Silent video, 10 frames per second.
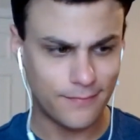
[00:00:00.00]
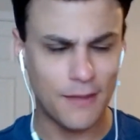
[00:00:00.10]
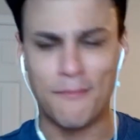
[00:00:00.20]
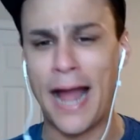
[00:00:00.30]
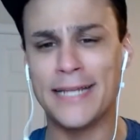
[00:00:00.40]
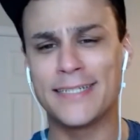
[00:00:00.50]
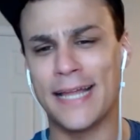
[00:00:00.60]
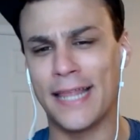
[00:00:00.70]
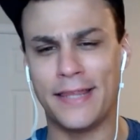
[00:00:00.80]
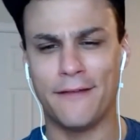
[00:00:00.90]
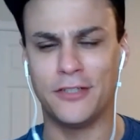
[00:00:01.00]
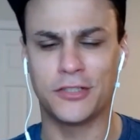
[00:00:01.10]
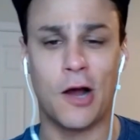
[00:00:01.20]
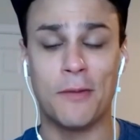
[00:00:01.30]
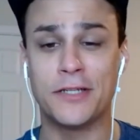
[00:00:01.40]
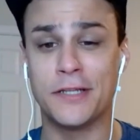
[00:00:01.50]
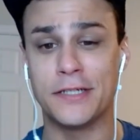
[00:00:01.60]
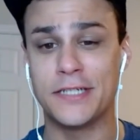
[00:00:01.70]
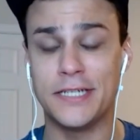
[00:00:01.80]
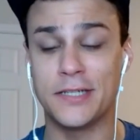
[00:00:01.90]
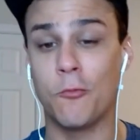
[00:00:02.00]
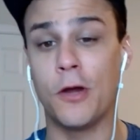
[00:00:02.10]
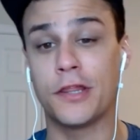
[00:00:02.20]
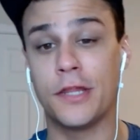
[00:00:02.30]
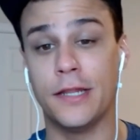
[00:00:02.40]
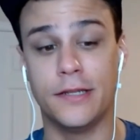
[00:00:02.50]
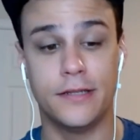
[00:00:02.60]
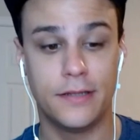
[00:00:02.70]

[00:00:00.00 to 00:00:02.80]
mindset that they've just come into the season with and